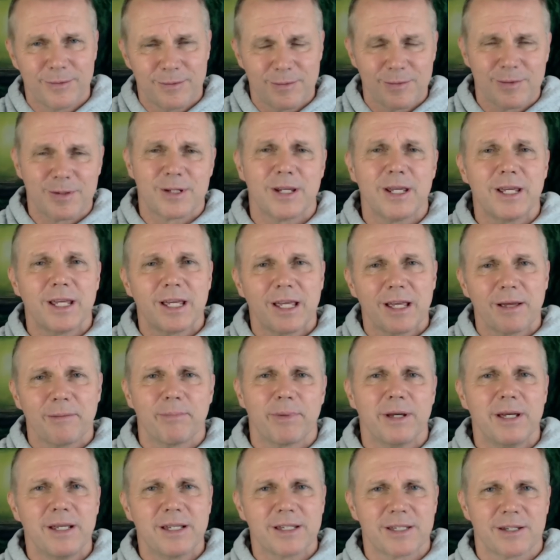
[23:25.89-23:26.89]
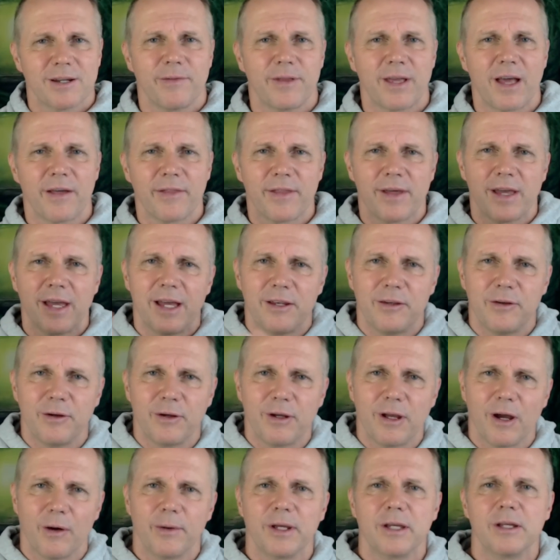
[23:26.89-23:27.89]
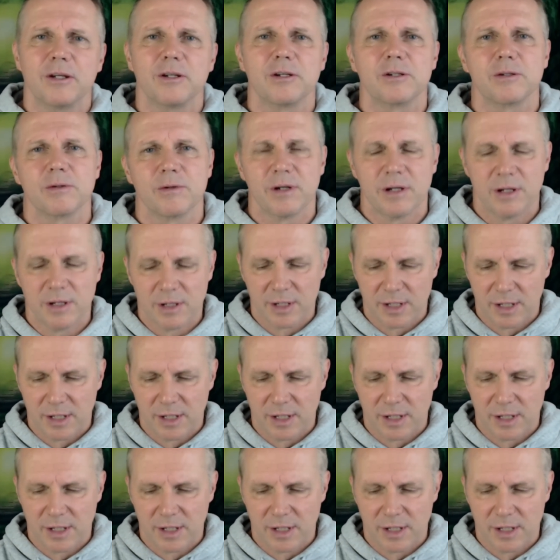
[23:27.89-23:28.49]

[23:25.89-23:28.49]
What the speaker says: seeking peace, and on the other hand, you're going into